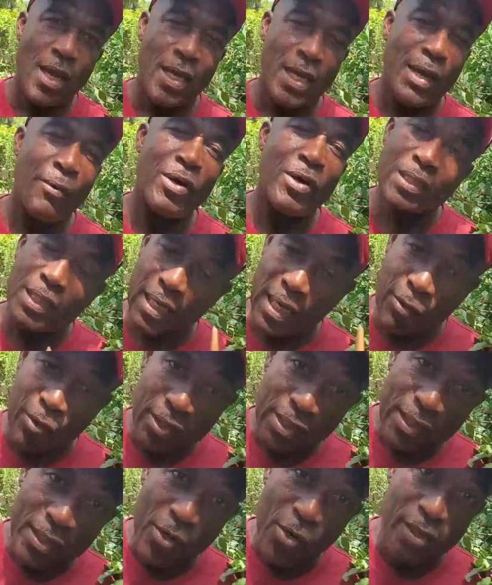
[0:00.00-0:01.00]
I was
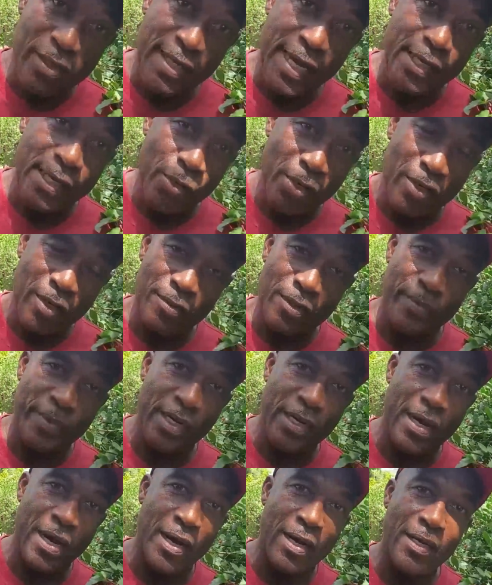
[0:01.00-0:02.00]
still outside doing something in my car.